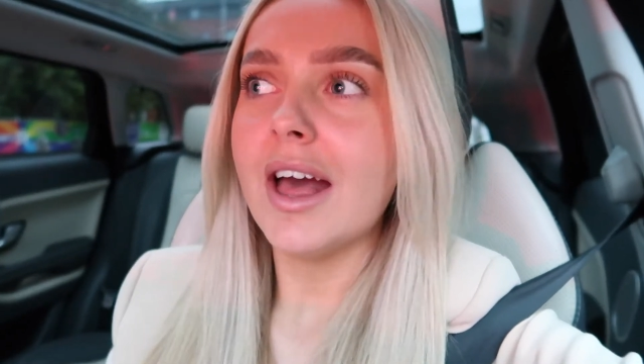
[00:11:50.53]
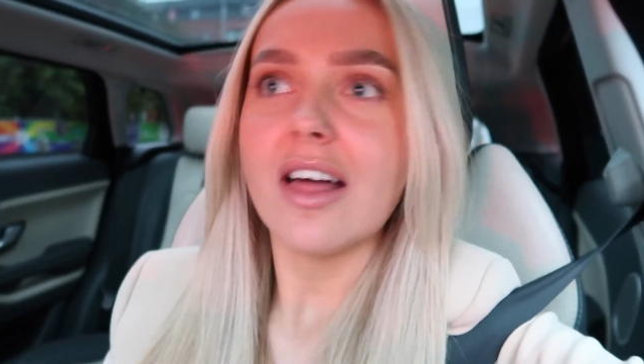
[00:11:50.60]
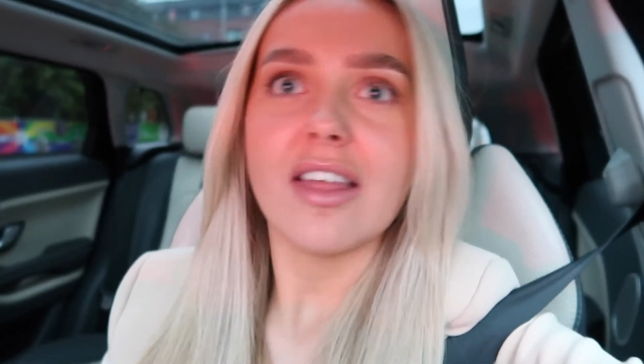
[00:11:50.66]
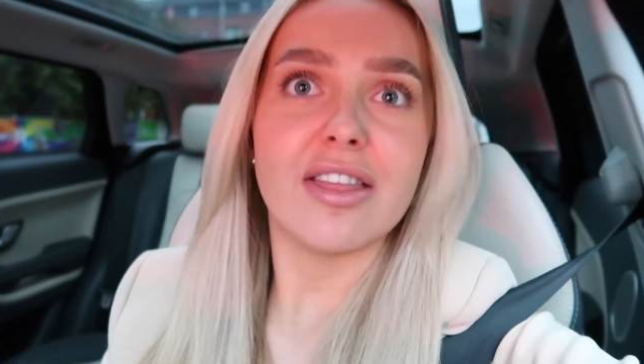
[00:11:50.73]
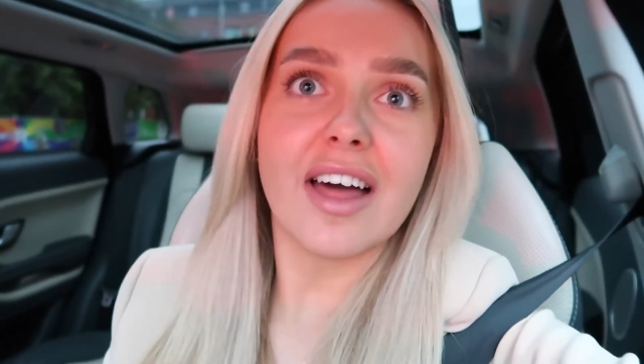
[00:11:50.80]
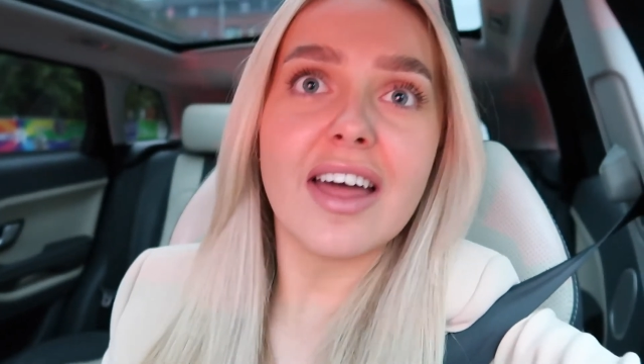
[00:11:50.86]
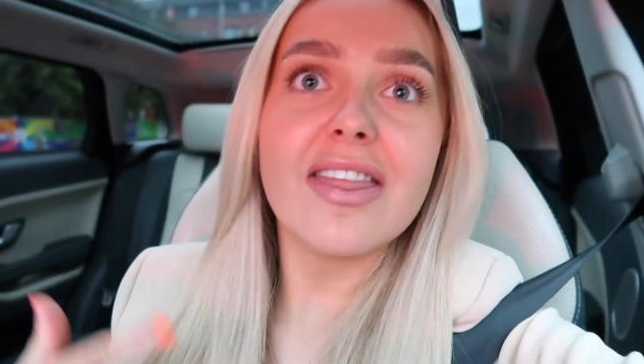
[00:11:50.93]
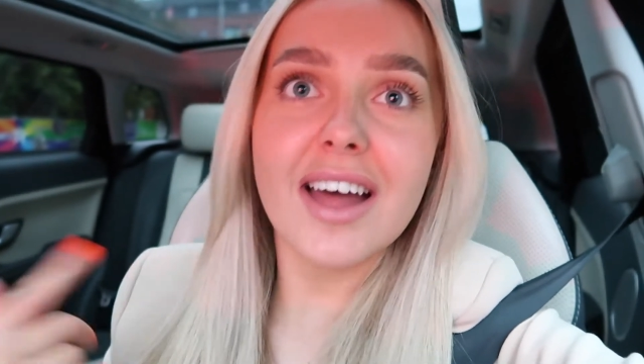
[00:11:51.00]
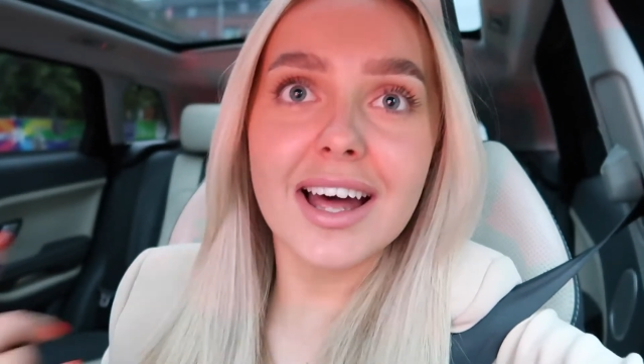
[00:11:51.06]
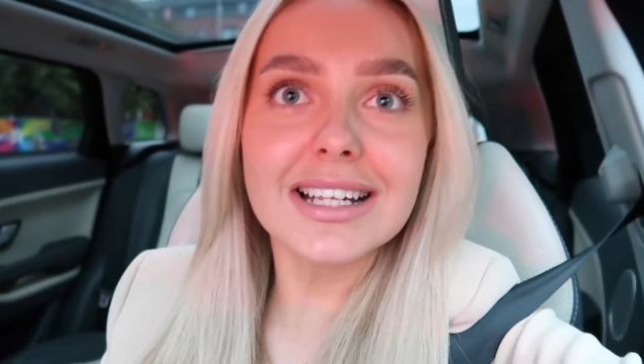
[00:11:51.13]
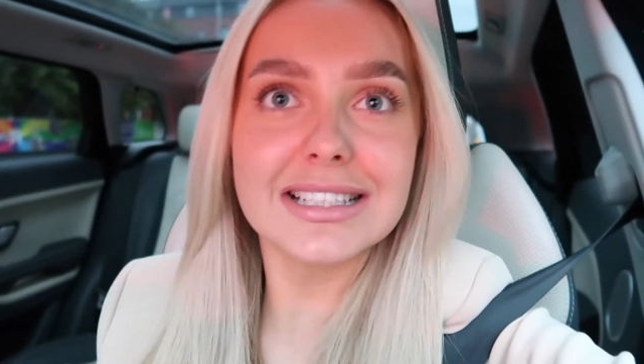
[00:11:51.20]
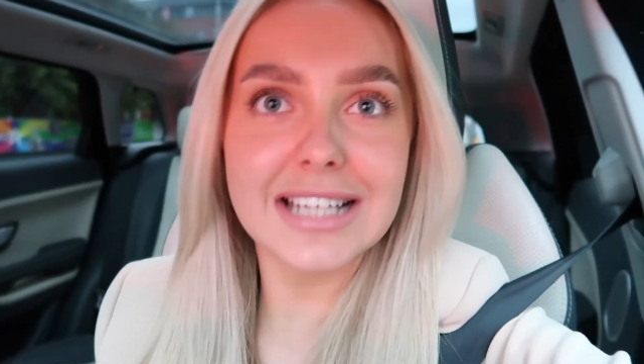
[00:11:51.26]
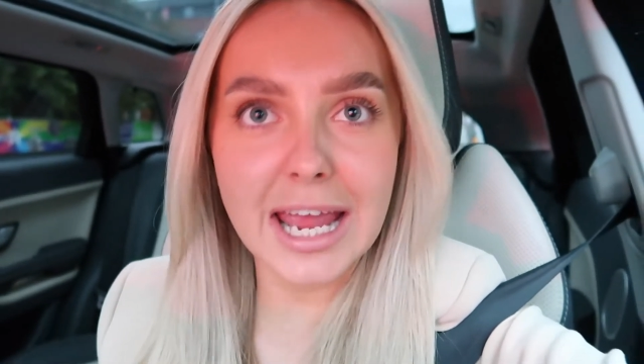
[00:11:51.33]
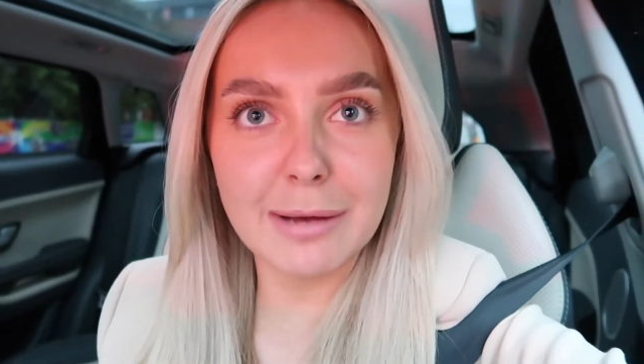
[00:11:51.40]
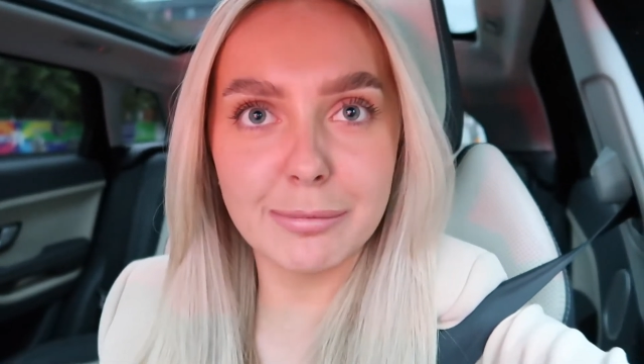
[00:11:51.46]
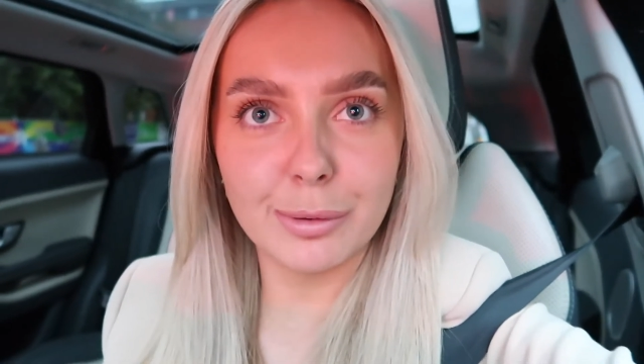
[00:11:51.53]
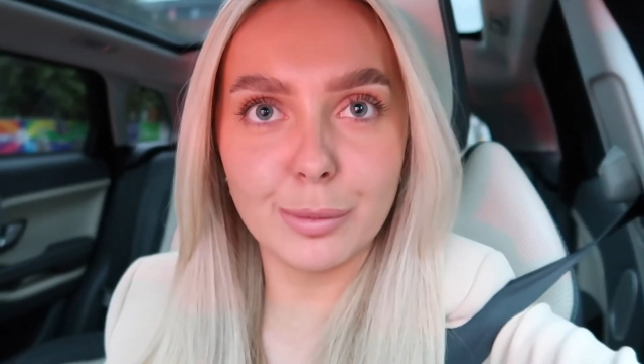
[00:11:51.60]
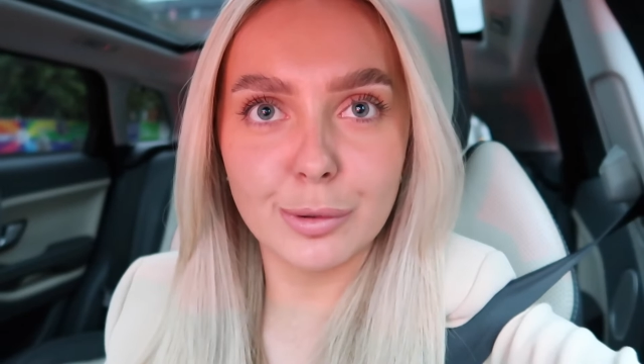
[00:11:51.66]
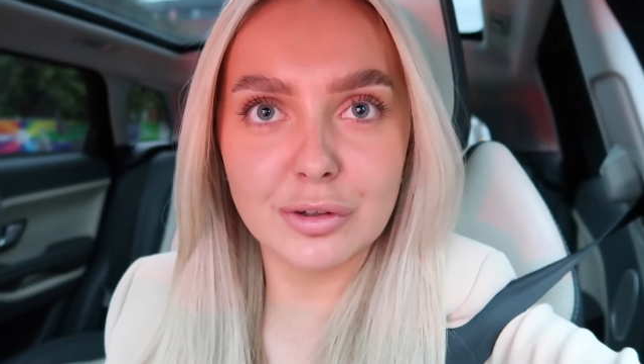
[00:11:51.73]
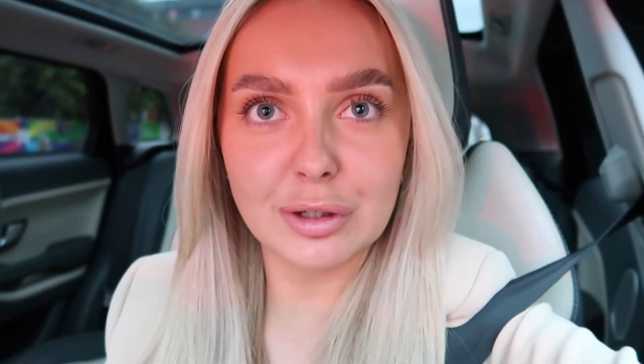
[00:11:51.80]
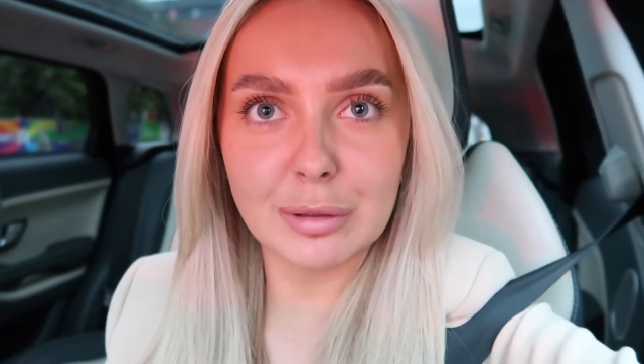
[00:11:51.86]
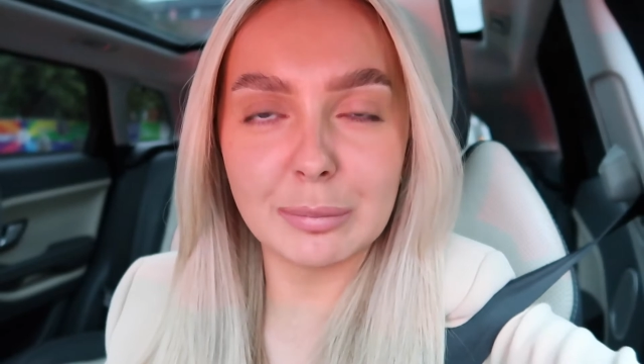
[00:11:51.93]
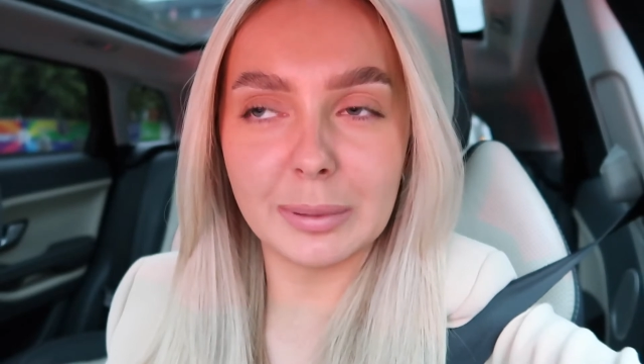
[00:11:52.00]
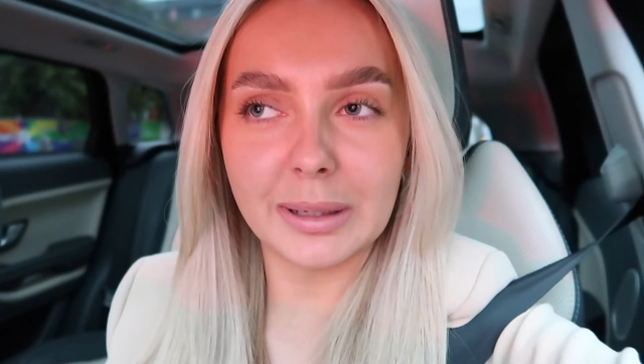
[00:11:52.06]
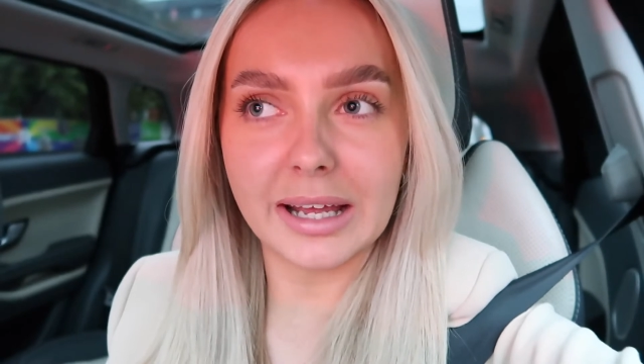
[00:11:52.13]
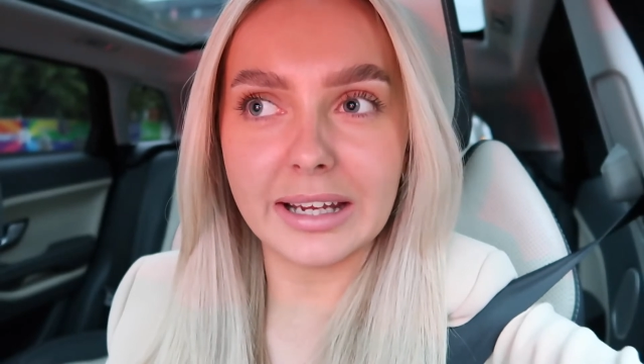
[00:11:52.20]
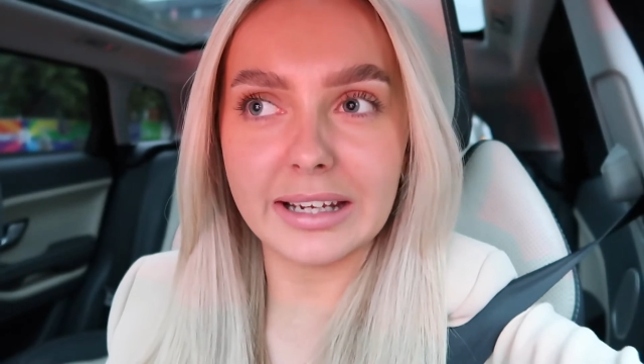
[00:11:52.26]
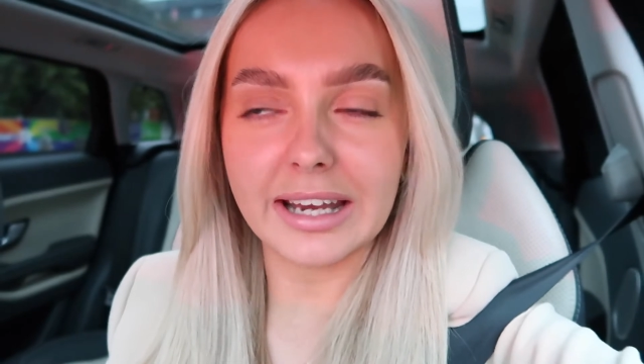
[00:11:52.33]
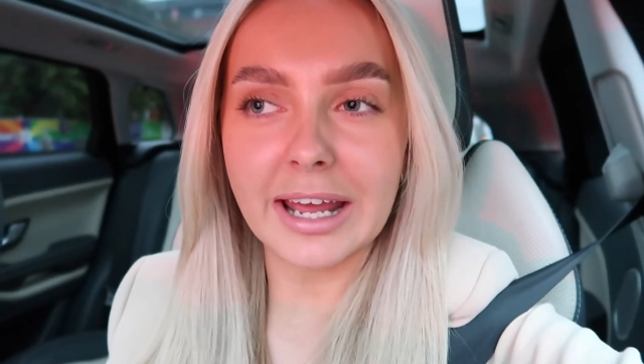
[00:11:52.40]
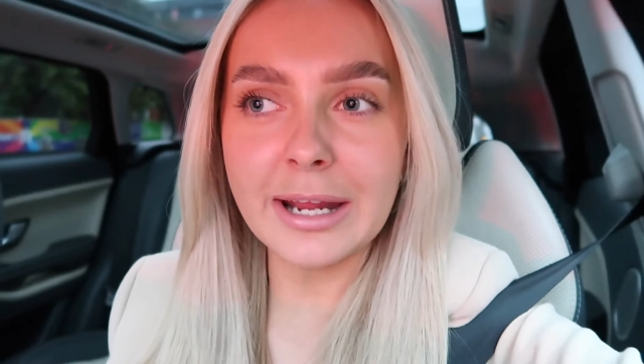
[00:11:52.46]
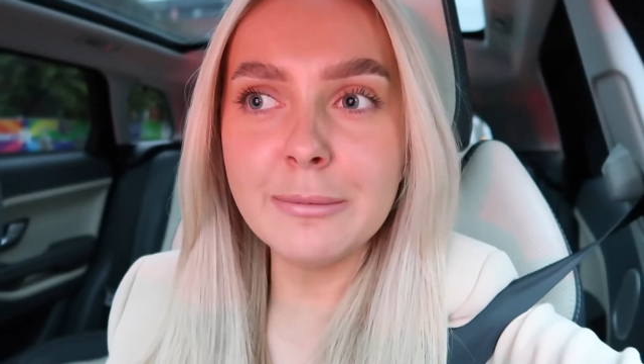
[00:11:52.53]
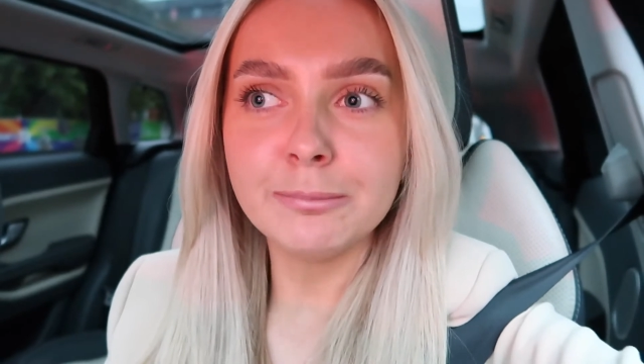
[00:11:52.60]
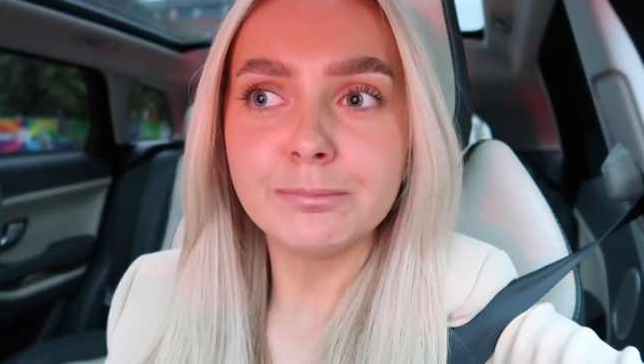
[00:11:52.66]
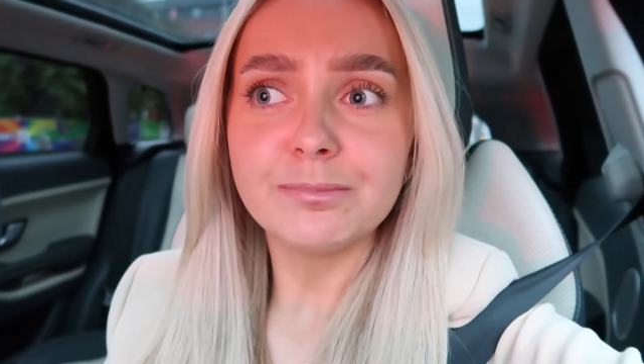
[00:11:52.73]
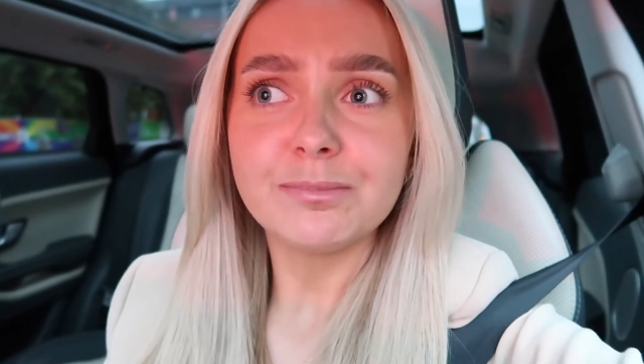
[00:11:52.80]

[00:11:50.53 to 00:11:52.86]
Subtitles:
Then that table was complaining.